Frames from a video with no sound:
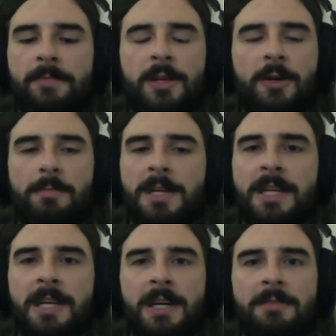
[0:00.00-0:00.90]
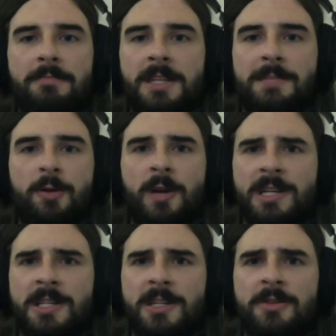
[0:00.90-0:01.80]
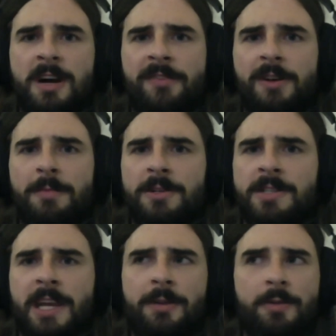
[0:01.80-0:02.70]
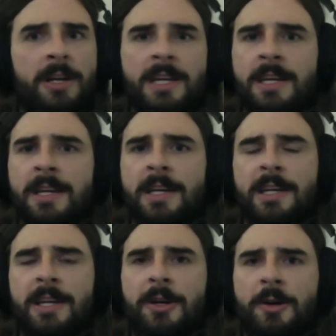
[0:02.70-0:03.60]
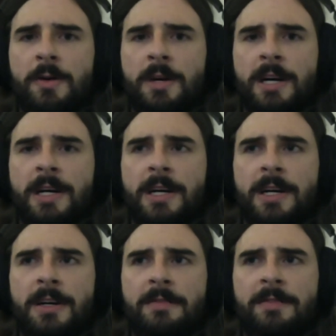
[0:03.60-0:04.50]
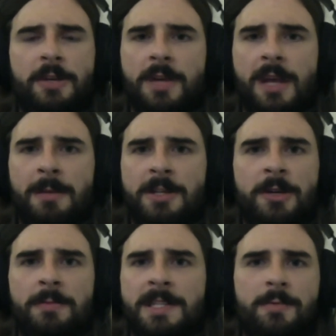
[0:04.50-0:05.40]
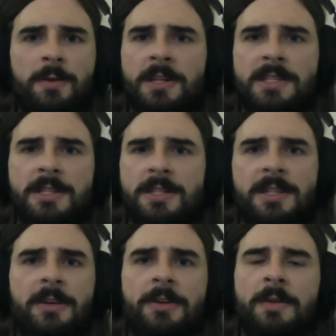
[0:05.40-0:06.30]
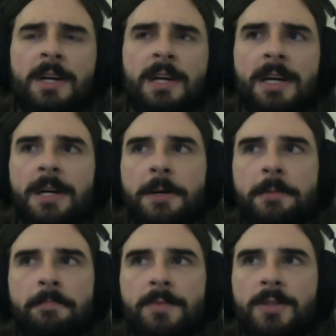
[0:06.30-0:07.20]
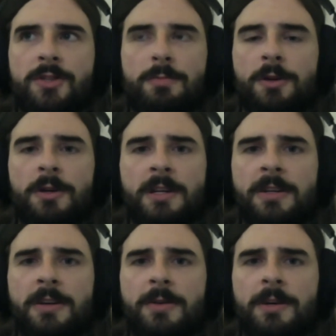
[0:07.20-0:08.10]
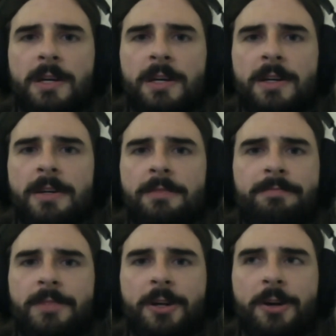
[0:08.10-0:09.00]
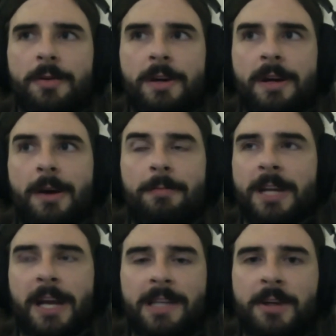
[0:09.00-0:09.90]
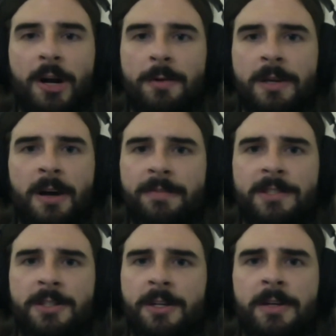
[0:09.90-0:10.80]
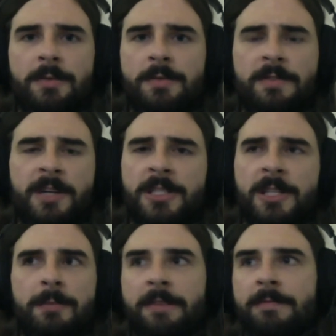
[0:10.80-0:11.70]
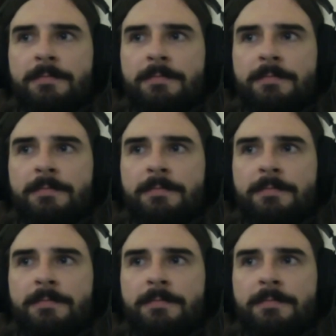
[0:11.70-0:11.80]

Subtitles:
you know, media inspiration to draw from. There's like gritty, you know, video gamey tournaments where it's just, you know, super, you know, I'm an ex-army officer who's avenging my